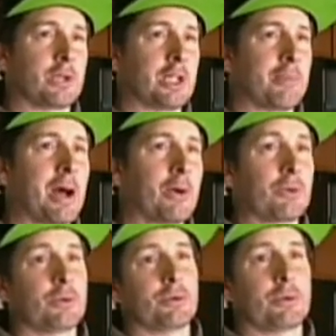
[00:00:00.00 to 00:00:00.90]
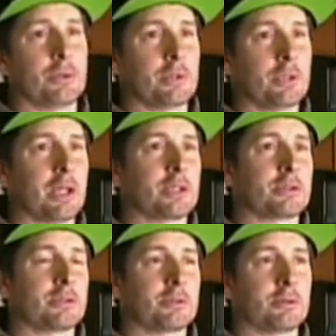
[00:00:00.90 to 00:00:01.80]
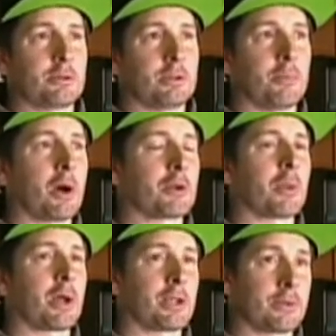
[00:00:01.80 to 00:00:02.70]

and I'm out, and that's the bottom line.